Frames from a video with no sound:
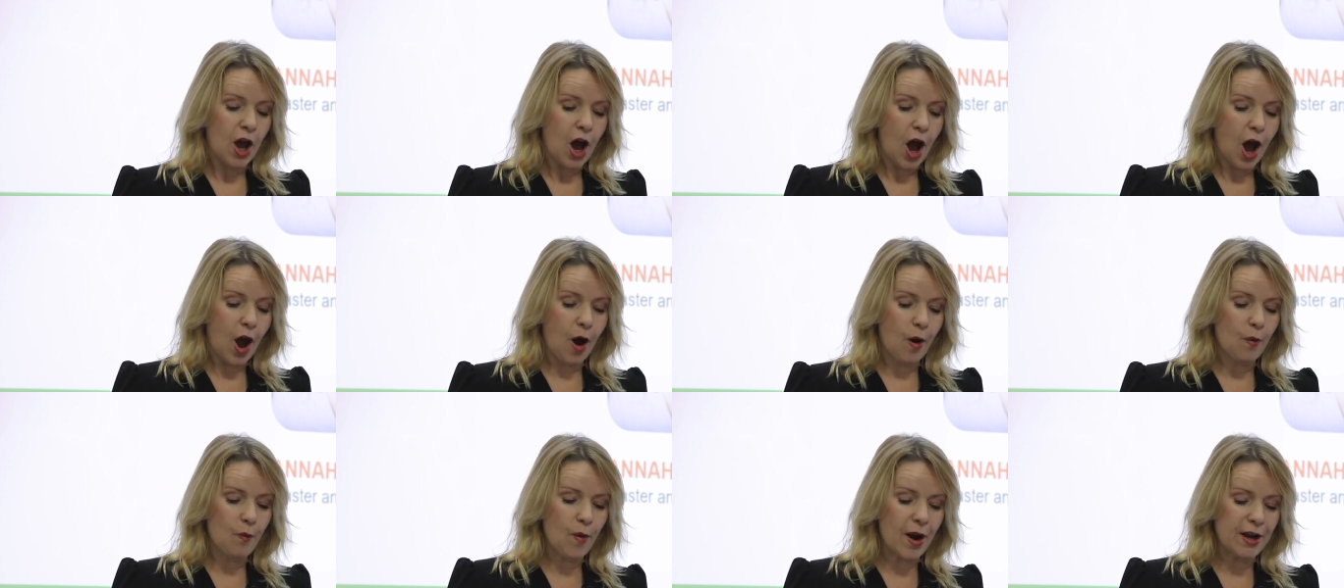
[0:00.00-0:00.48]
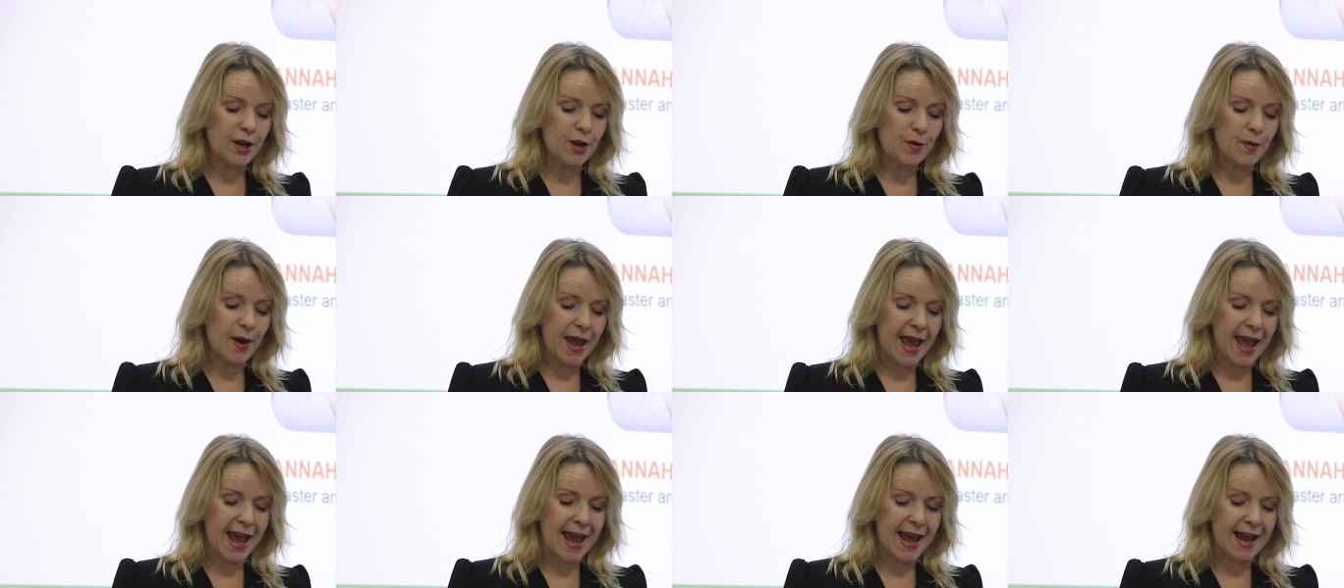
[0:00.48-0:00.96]
Uh, when you
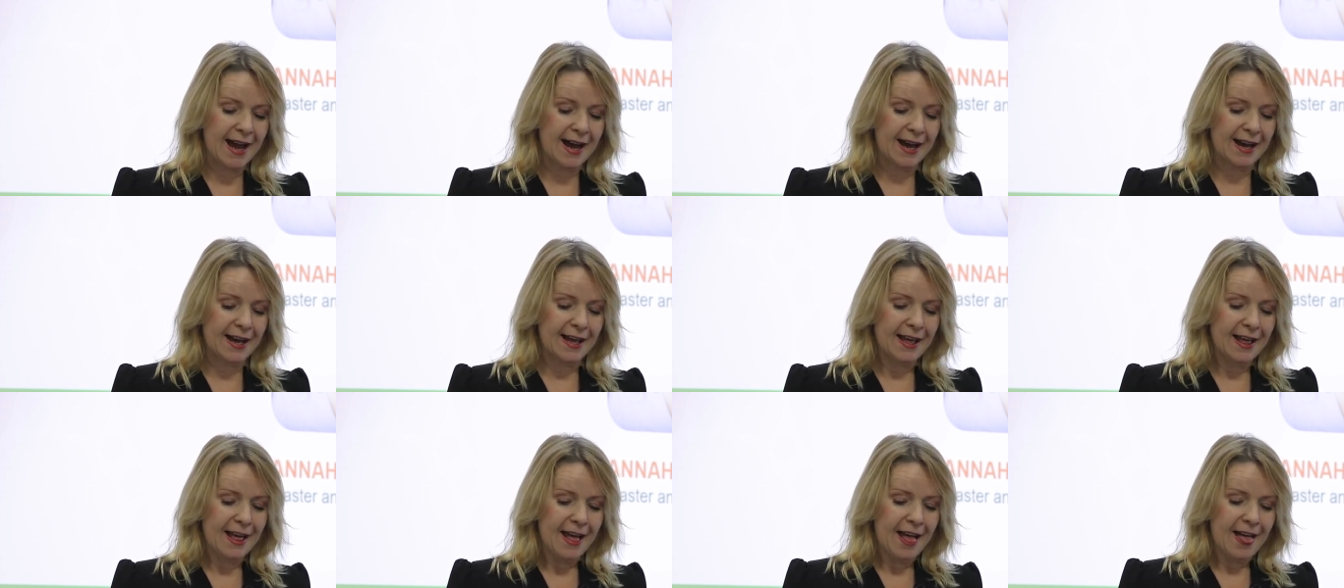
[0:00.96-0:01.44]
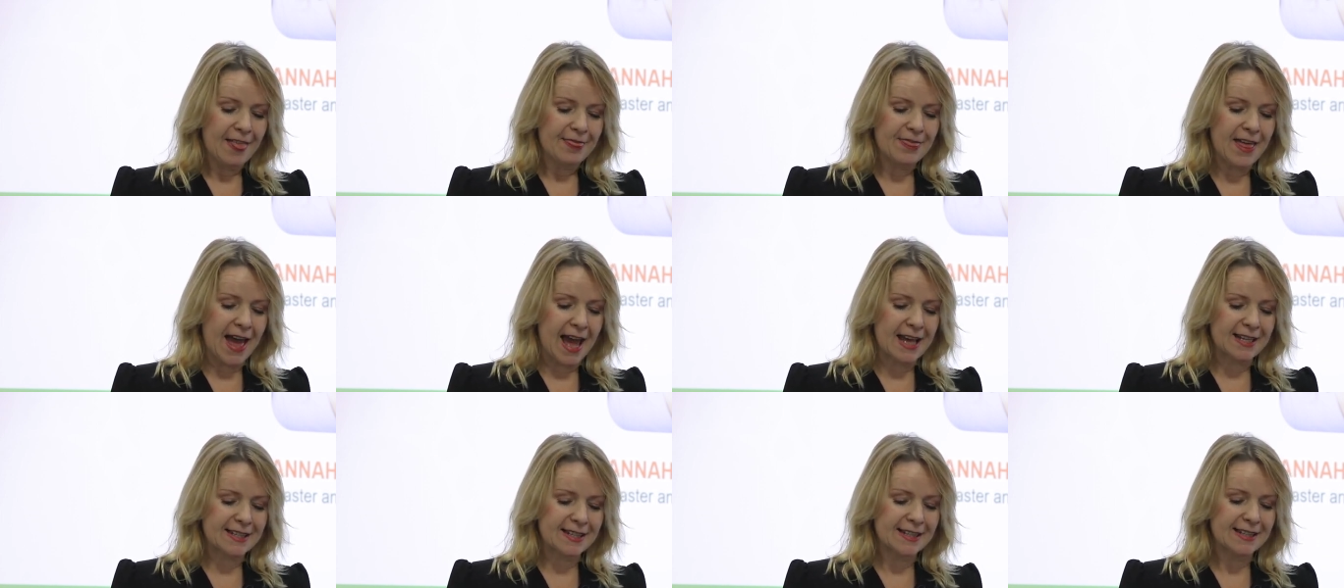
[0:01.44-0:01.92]
hear
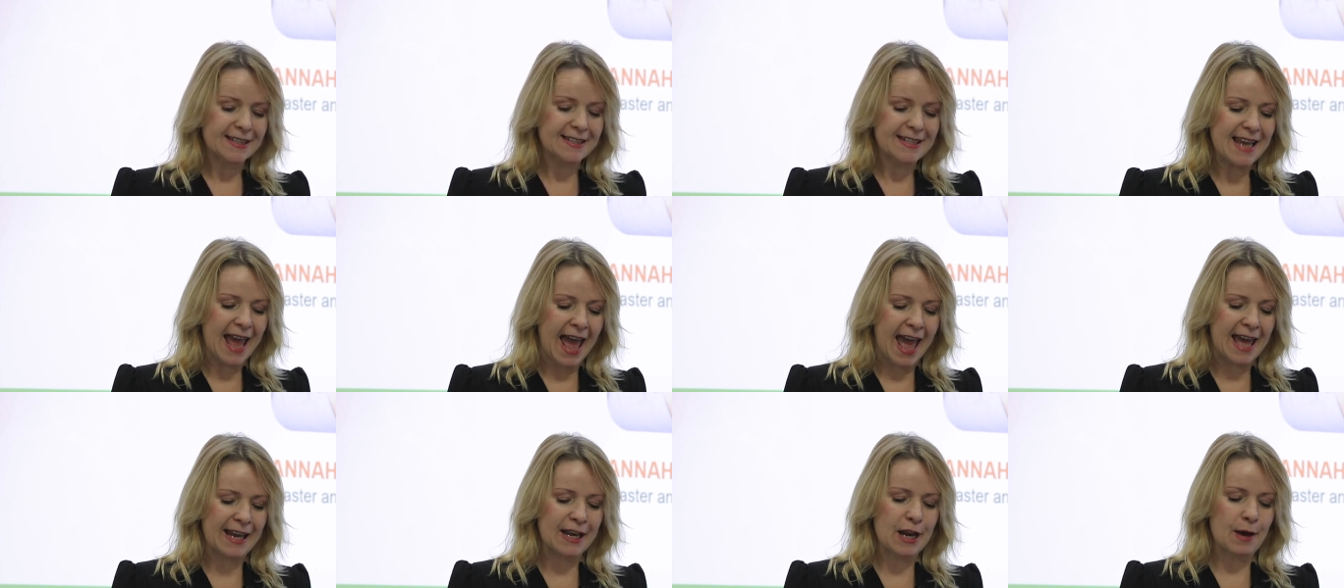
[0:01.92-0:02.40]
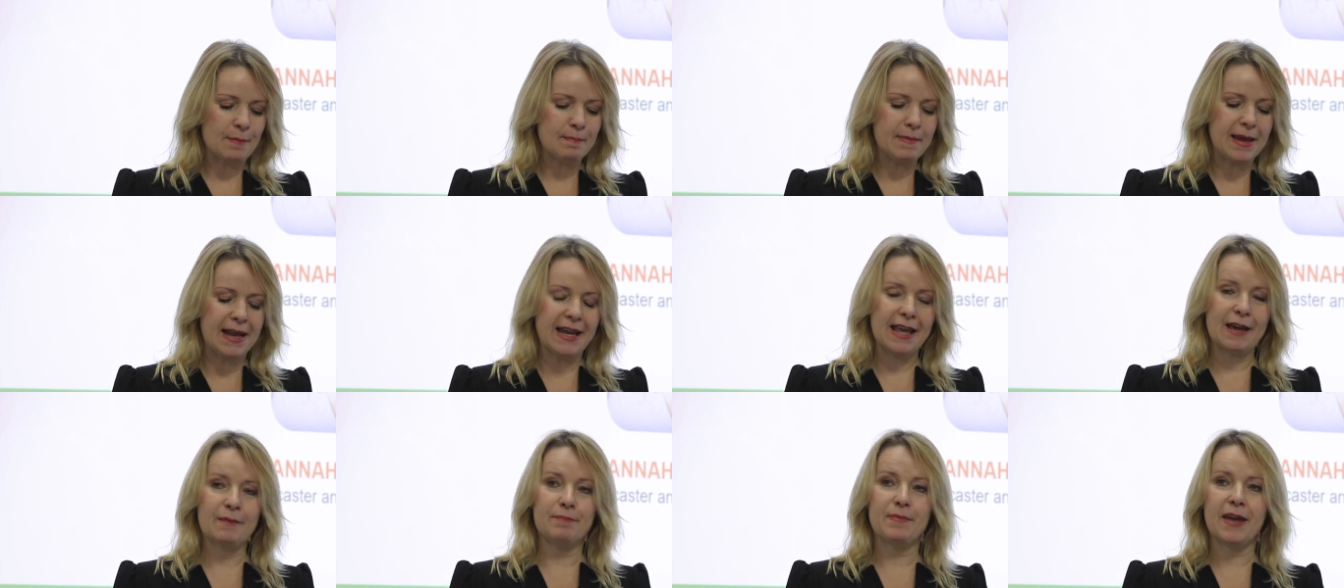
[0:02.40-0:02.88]
that 10
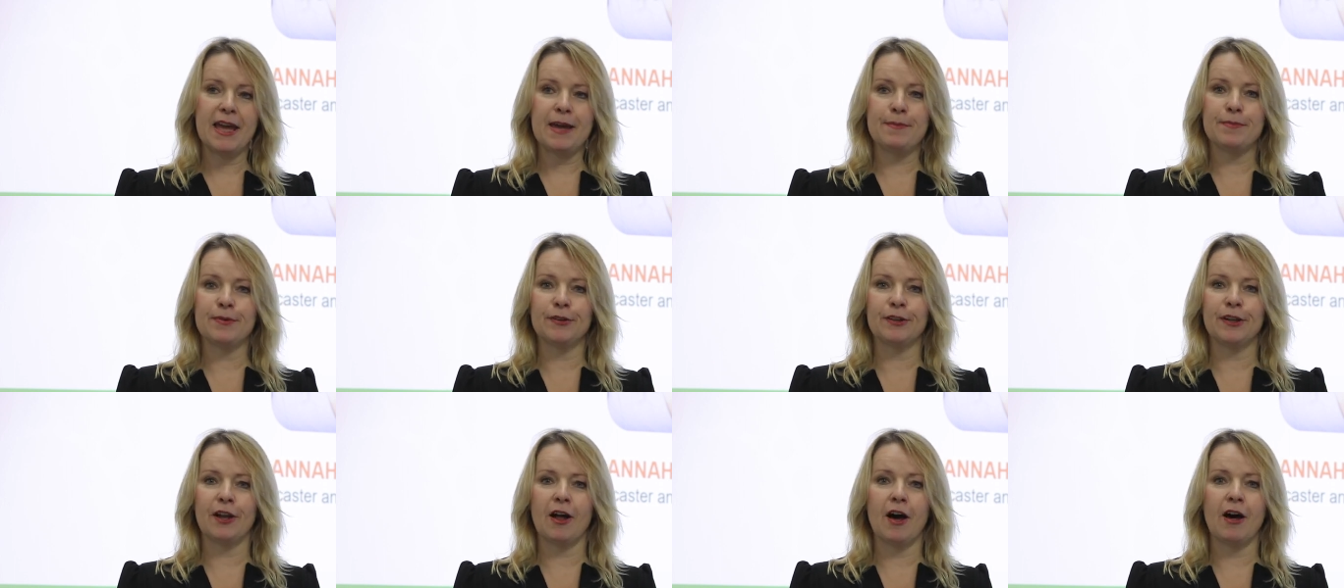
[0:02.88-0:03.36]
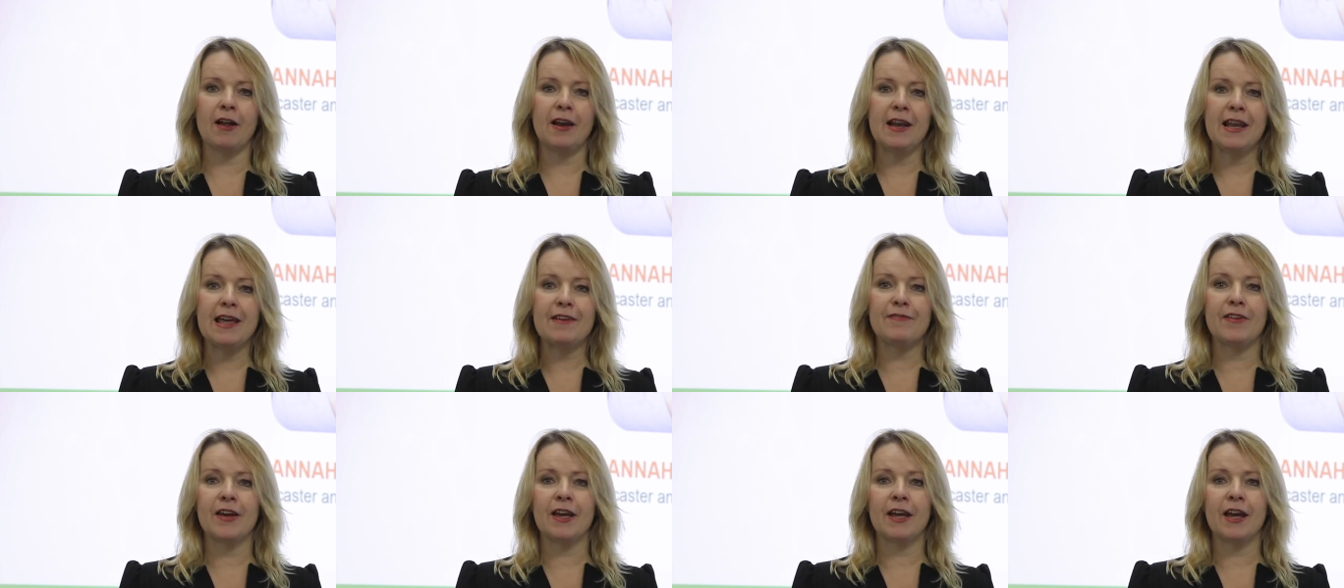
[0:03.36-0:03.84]
million people are
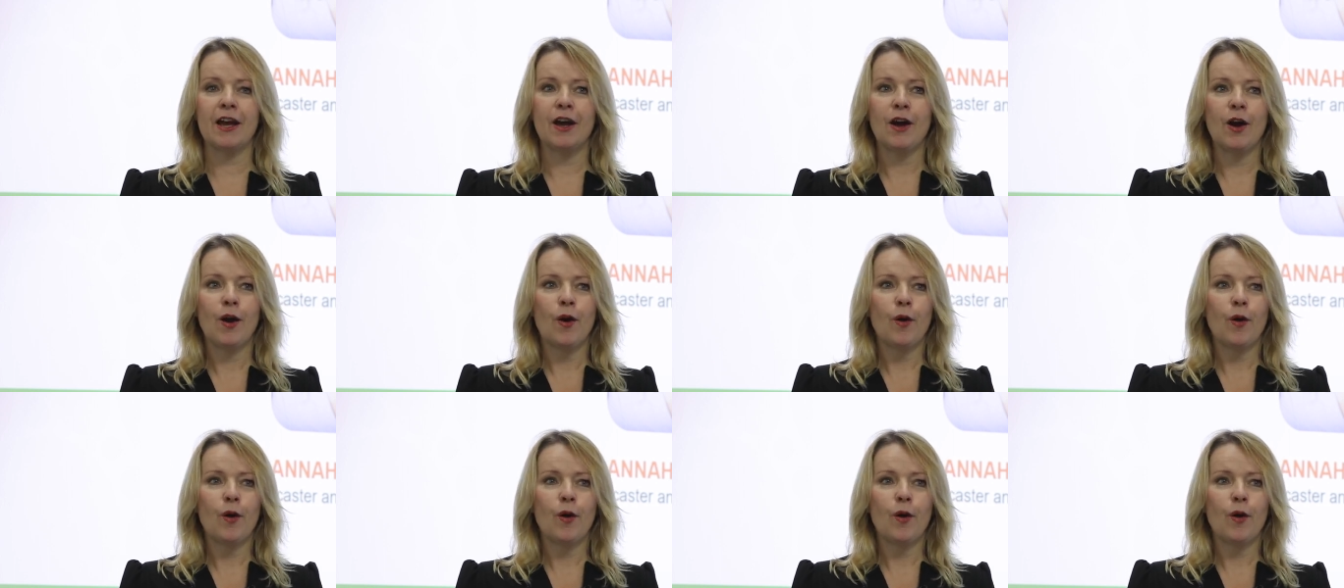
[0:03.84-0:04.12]
living